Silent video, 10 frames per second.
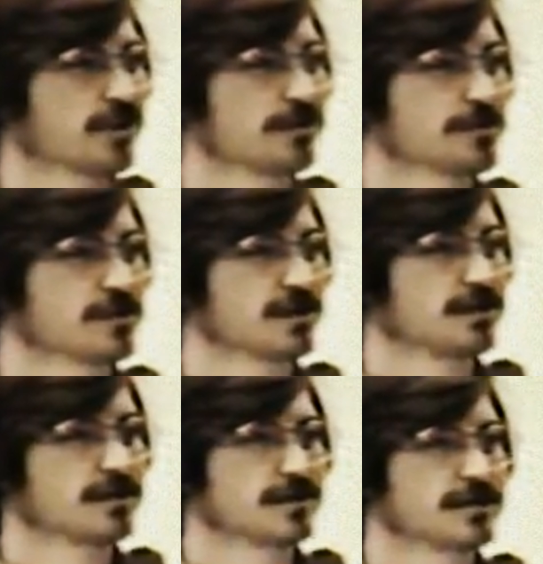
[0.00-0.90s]
shop,
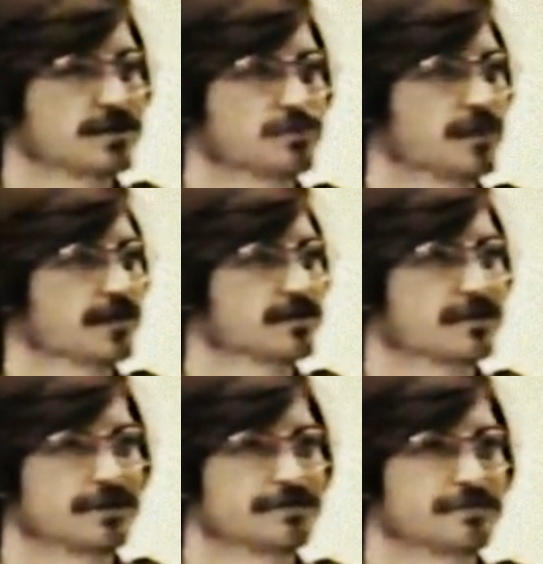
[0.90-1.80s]
said he would like to
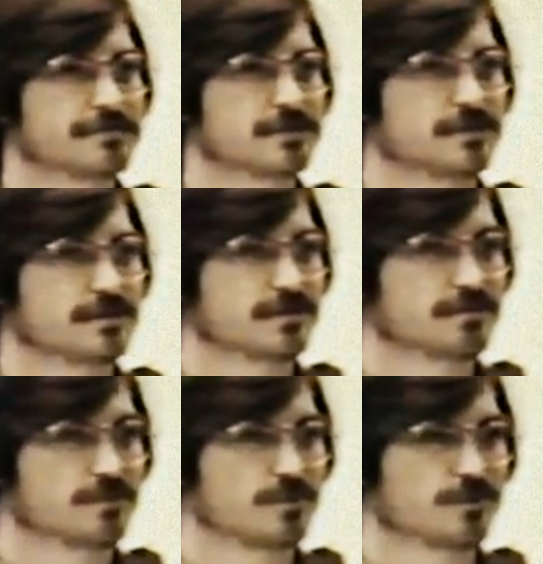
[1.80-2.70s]
take 50 of these
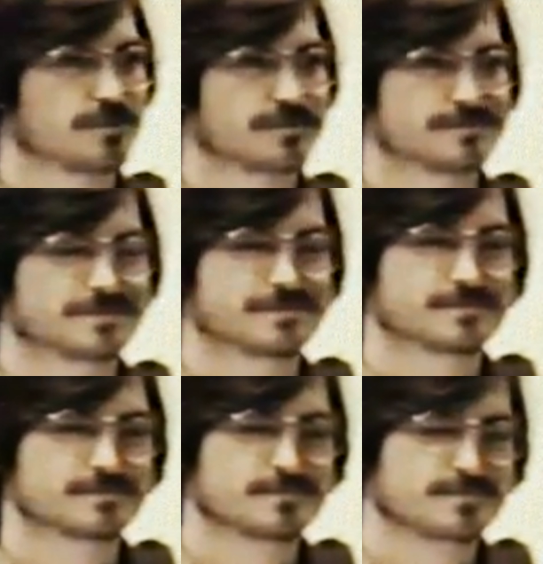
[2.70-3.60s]
computers.
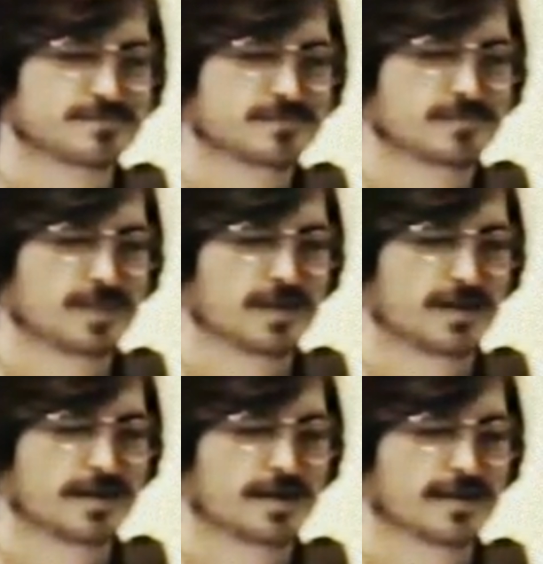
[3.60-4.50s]

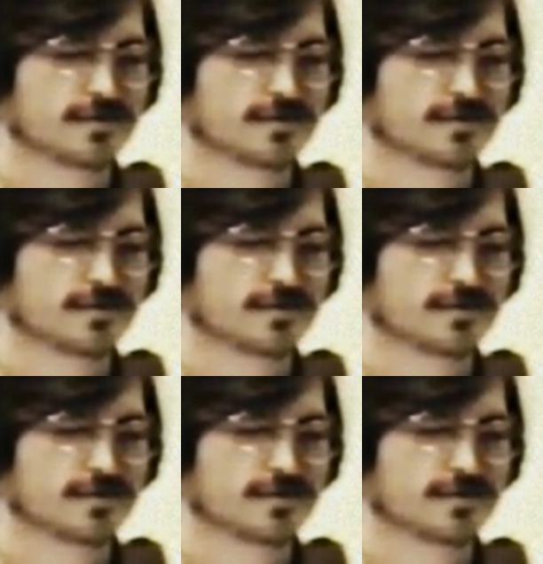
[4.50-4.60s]
And I